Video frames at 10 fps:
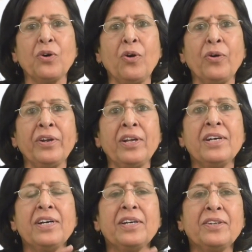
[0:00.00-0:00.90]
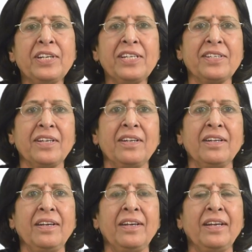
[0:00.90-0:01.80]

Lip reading: on reason.